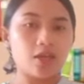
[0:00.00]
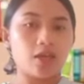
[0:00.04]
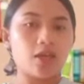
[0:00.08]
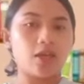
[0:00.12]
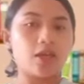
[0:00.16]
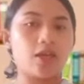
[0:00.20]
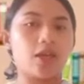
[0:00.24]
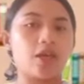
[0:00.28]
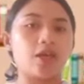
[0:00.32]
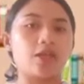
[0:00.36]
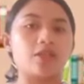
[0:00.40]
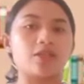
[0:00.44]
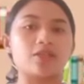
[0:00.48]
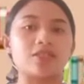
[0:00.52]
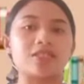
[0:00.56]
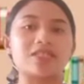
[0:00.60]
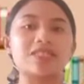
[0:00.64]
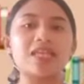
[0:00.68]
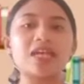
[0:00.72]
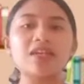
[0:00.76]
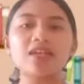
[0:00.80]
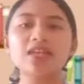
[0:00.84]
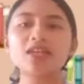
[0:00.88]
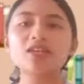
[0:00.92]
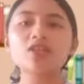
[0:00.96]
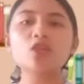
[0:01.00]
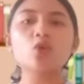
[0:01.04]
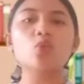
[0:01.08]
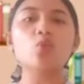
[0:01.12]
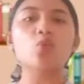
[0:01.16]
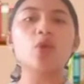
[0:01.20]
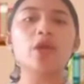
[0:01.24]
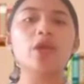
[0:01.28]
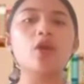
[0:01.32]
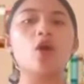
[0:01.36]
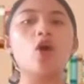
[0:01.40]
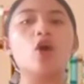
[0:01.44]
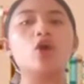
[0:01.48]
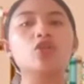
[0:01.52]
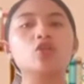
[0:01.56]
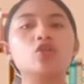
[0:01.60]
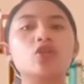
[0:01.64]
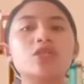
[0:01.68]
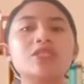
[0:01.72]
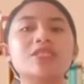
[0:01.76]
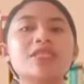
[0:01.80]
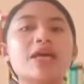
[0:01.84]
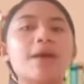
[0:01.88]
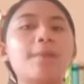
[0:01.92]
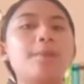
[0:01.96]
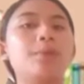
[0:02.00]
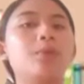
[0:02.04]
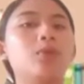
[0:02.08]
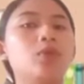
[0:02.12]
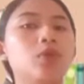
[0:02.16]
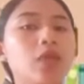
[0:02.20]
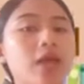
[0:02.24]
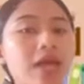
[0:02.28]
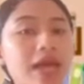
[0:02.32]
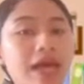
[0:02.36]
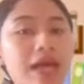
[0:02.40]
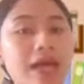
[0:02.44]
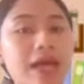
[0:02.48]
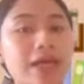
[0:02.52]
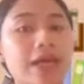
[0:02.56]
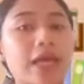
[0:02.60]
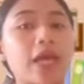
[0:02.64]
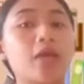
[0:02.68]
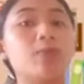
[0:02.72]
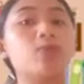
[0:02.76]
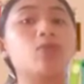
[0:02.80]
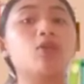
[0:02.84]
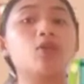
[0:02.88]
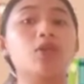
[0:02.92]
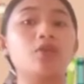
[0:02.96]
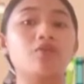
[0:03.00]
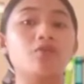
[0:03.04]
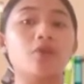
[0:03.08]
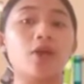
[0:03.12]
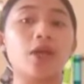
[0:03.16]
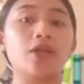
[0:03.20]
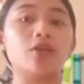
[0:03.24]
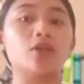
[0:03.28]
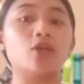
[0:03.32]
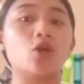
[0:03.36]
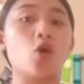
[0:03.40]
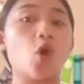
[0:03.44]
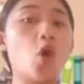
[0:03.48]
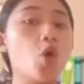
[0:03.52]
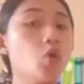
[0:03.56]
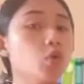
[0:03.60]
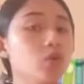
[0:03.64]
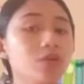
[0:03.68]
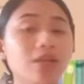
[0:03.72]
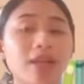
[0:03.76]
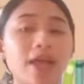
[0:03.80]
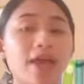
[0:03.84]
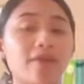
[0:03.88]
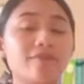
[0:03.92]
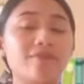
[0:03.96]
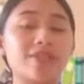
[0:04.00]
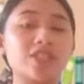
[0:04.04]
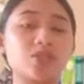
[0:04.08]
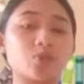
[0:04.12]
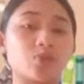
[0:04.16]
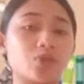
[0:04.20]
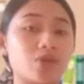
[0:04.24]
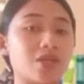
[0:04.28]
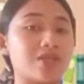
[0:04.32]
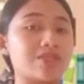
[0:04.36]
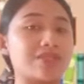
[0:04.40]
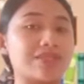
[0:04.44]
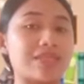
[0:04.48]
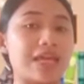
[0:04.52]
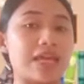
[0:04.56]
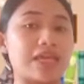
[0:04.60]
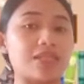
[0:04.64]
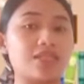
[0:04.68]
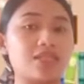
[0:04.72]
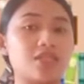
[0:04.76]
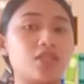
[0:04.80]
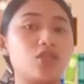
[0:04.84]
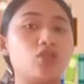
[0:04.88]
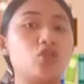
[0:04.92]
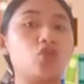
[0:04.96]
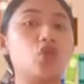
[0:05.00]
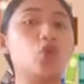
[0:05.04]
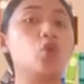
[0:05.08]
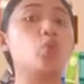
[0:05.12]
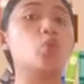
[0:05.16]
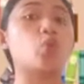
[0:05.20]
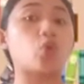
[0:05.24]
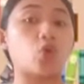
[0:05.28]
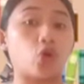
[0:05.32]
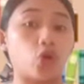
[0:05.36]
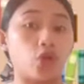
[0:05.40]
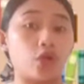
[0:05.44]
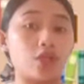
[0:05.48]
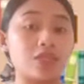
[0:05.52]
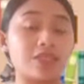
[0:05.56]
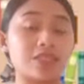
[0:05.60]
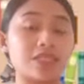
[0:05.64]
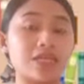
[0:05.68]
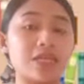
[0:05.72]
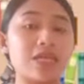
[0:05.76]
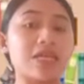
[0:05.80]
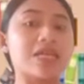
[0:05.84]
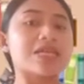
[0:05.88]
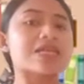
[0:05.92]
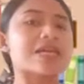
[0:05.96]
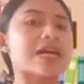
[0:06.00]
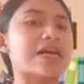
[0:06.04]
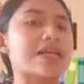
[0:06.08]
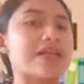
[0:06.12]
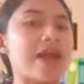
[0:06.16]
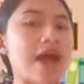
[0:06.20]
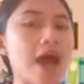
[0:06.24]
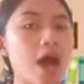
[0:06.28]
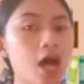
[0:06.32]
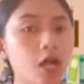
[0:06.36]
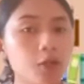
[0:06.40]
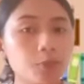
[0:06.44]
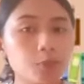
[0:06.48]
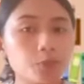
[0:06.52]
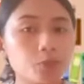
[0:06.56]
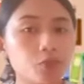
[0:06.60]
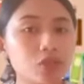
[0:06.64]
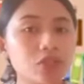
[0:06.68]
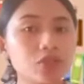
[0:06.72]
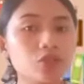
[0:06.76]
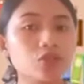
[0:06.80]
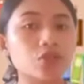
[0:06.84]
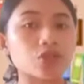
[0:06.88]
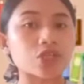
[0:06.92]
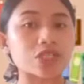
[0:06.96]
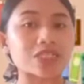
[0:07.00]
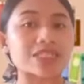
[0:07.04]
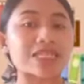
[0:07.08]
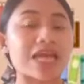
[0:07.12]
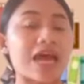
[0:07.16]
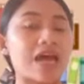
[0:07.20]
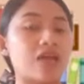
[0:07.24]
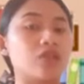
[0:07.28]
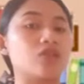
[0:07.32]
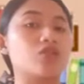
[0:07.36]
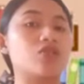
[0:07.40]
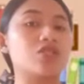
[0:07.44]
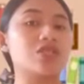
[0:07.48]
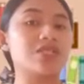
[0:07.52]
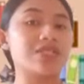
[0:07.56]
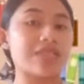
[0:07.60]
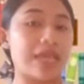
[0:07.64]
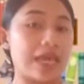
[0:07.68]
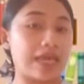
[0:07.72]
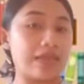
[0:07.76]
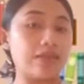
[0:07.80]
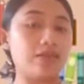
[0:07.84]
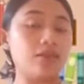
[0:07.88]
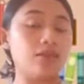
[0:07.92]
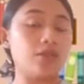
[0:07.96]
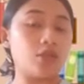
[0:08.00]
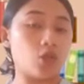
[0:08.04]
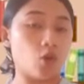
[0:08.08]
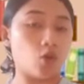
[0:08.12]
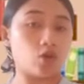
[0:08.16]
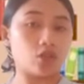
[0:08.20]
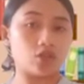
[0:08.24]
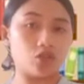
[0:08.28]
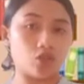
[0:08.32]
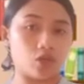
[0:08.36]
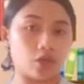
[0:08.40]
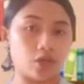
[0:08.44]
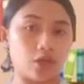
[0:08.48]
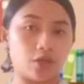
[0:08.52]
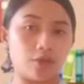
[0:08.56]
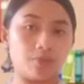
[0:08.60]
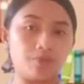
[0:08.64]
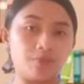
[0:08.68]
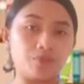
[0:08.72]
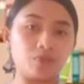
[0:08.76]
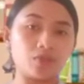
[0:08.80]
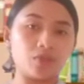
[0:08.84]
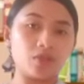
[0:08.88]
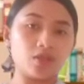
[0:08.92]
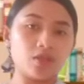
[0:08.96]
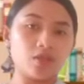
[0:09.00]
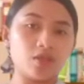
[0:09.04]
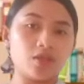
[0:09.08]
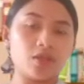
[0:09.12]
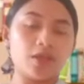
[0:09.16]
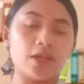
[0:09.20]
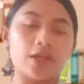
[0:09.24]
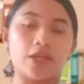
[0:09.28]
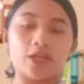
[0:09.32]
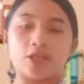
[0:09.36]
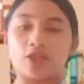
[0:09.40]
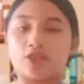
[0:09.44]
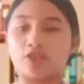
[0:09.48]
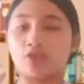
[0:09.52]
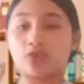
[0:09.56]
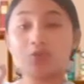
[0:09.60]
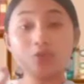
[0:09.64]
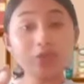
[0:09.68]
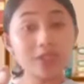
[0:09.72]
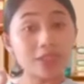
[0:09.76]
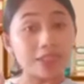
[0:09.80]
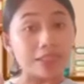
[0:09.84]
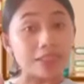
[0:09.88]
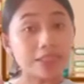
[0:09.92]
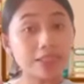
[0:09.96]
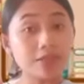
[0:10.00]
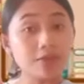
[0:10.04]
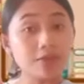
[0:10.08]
And studying the way authors apply and modify their own life experiences in their works can help readers understand the author. And three,